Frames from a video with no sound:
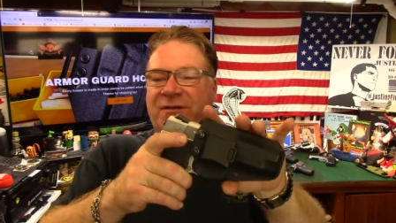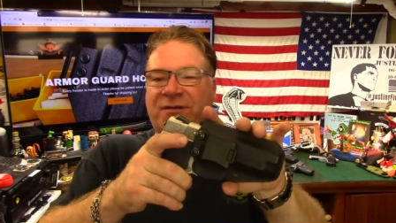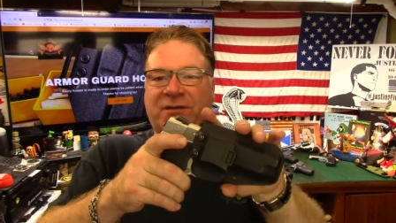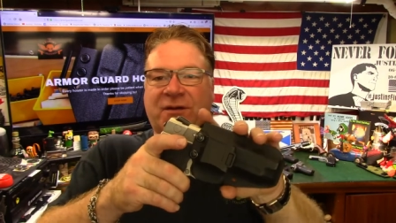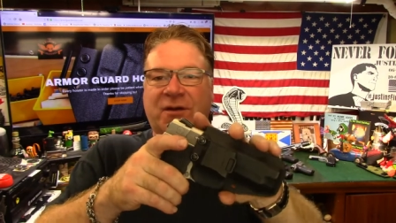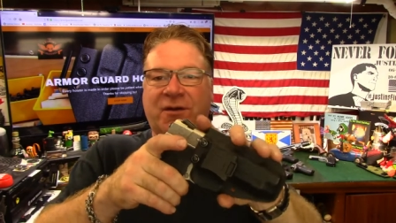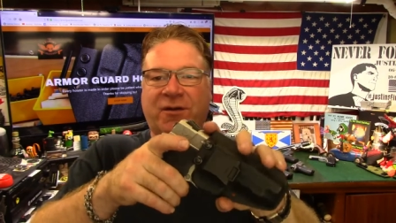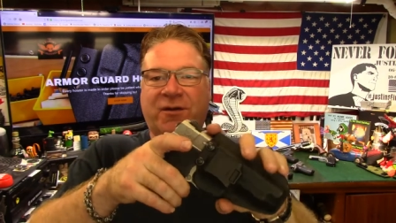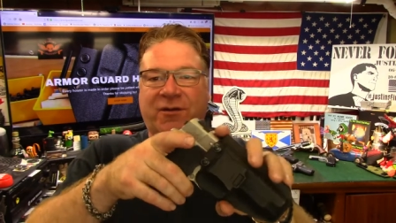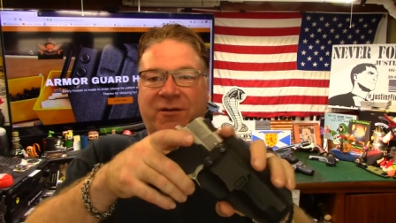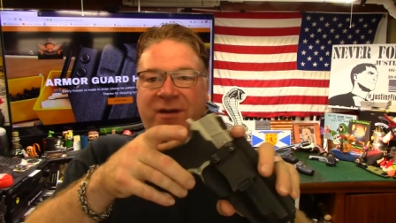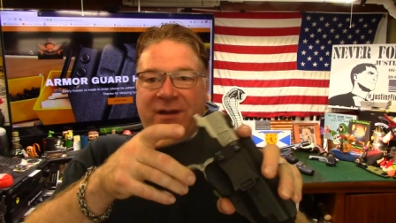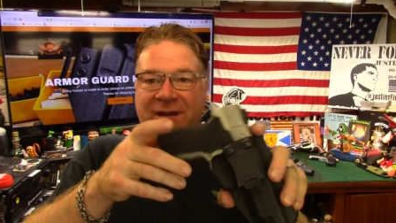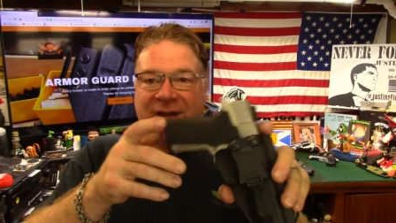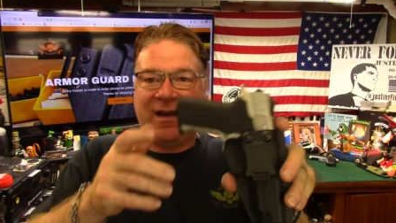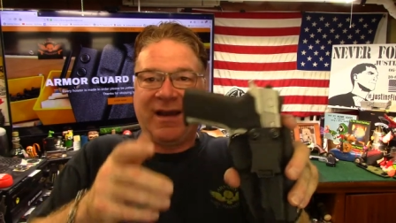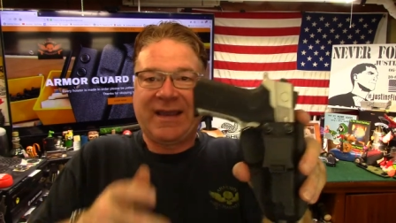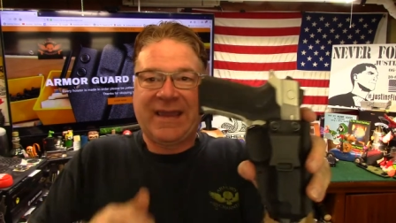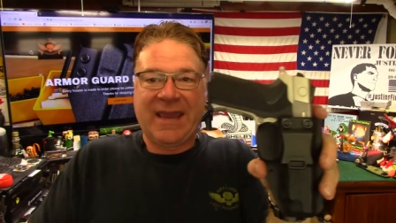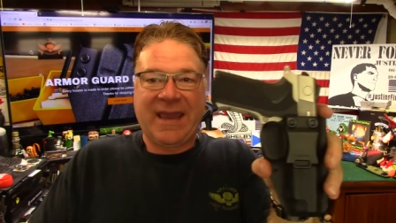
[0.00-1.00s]
So
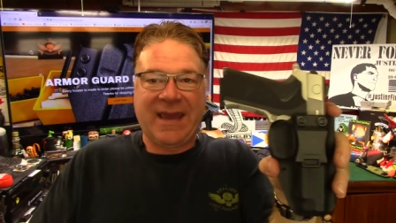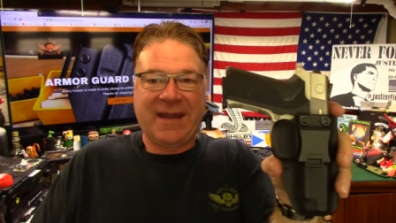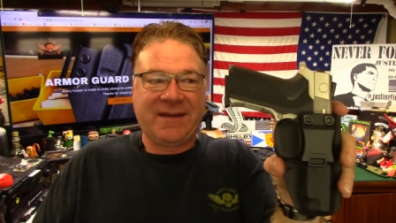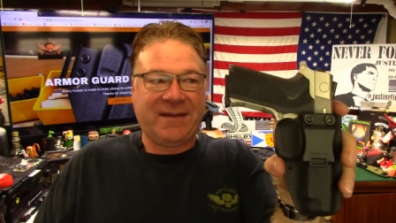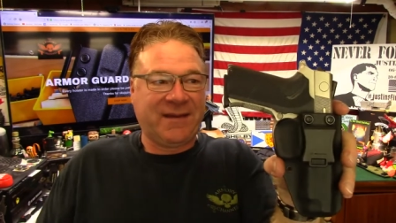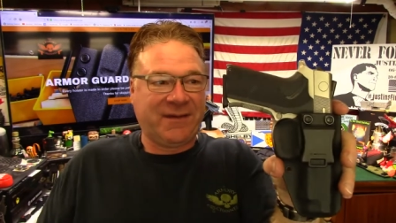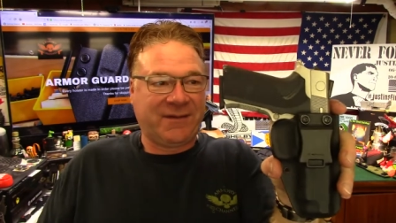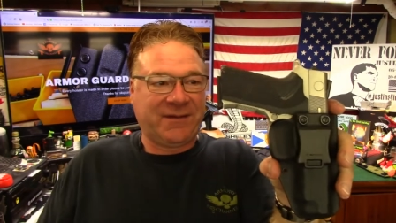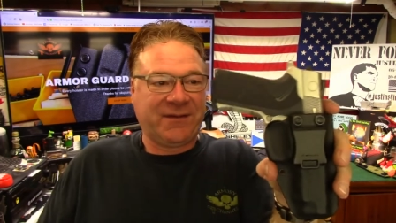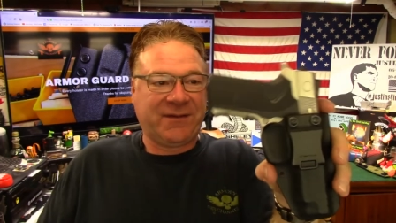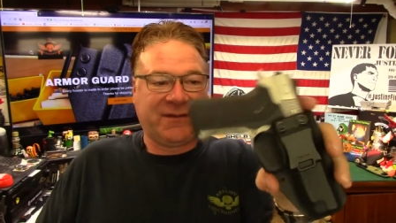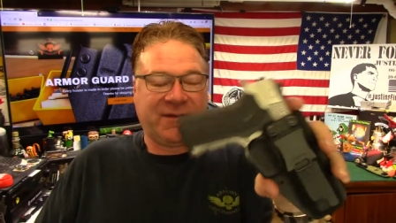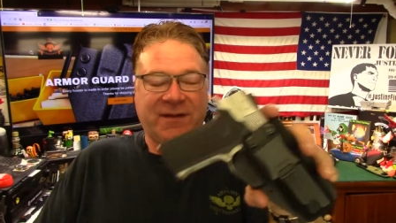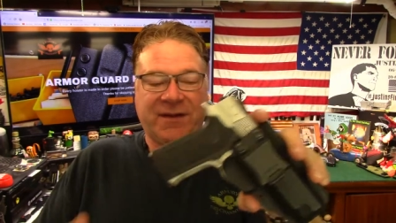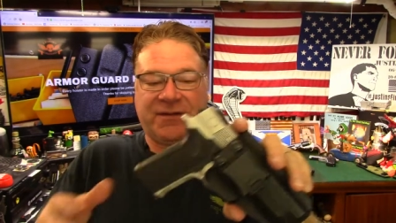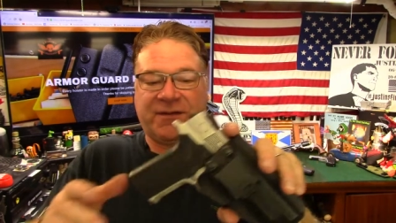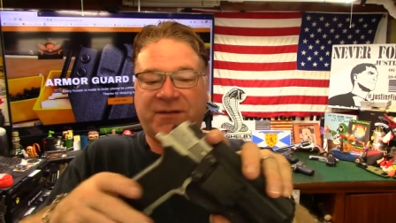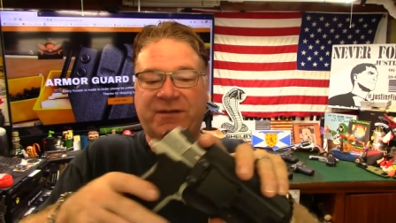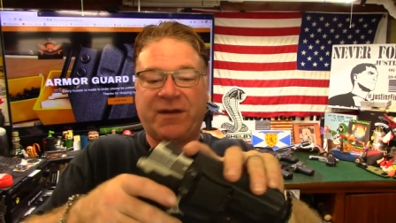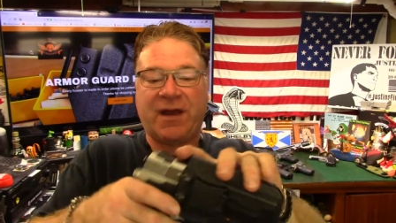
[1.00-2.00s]
again, this is
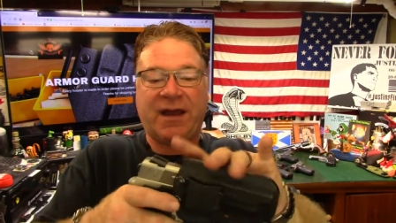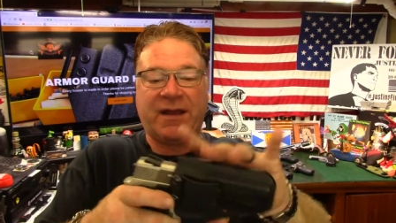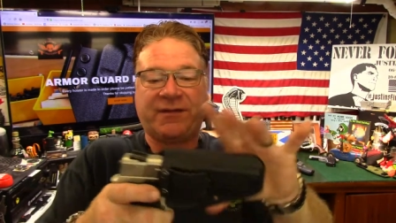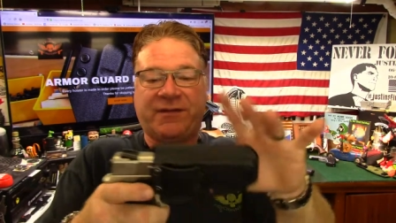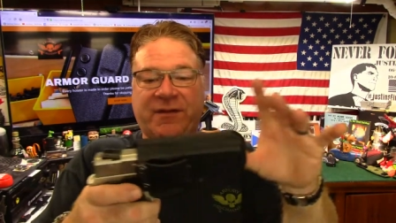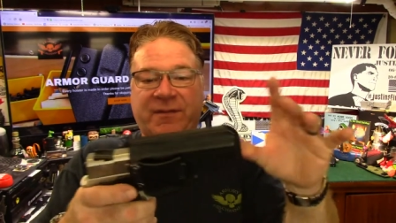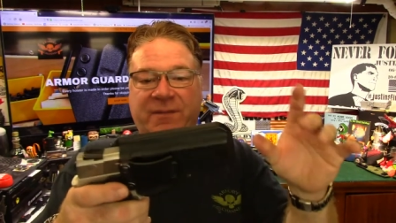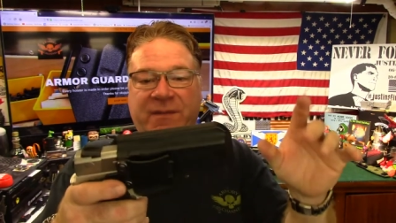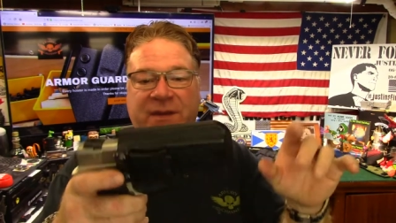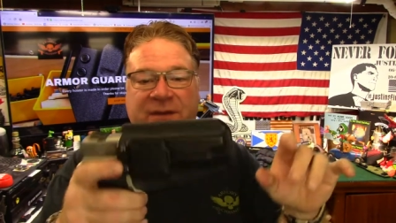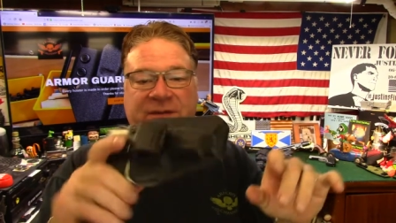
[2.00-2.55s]
this is awesome.